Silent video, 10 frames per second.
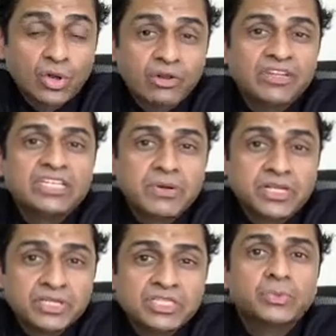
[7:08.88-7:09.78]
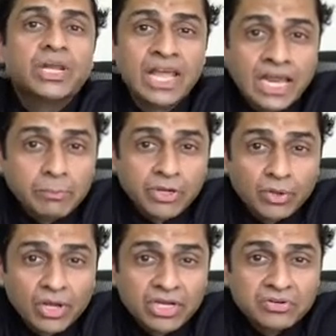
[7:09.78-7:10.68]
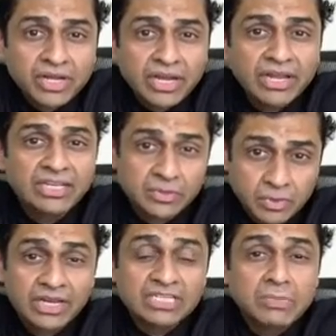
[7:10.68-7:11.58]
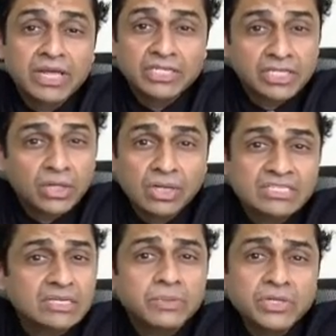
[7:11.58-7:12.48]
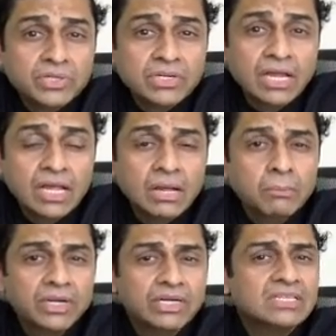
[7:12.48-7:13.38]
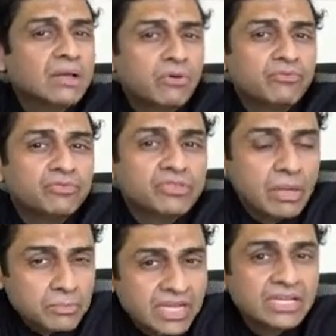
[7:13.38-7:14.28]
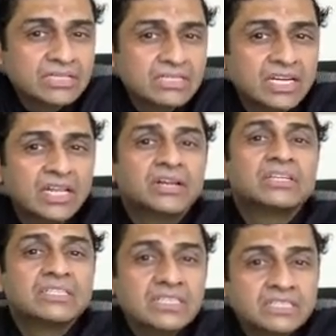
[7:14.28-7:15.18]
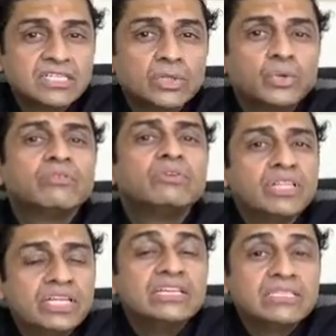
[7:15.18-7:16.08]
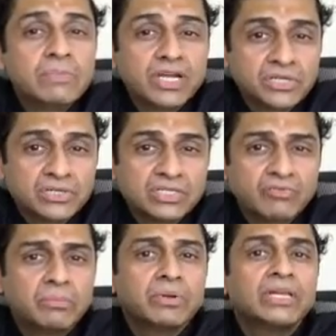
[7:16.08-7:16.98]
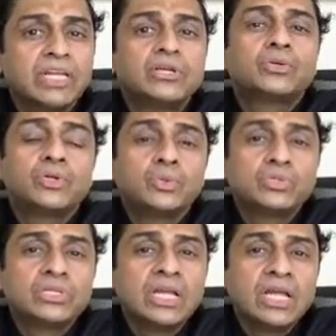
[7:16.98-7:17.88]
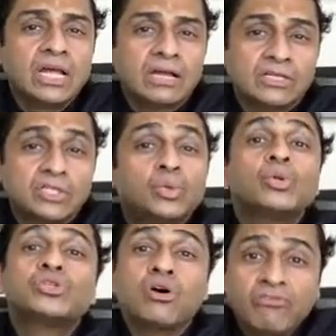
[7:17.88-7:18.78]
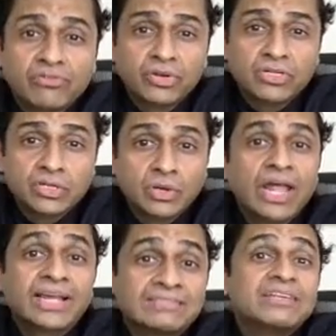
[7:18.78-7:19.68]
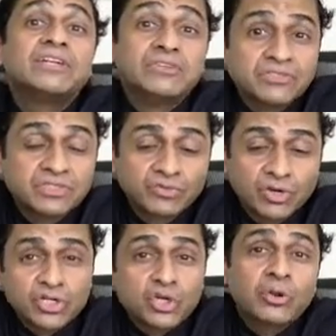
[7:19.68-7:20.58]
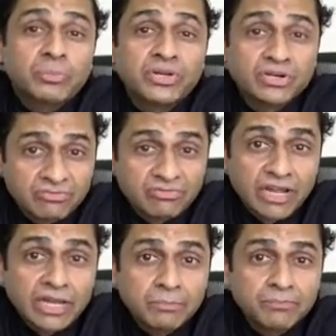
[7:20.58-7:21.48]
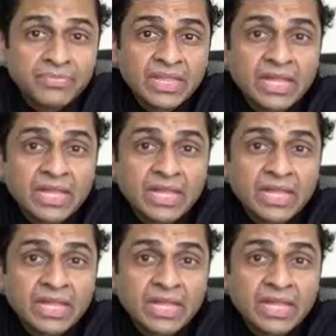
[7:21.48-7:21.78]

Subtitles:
So all of these measures will help in toilet training as well as managing constipation. But in some cases that are resistant to even these measures, we may need to use stool softeners or laxatives for a short period of time.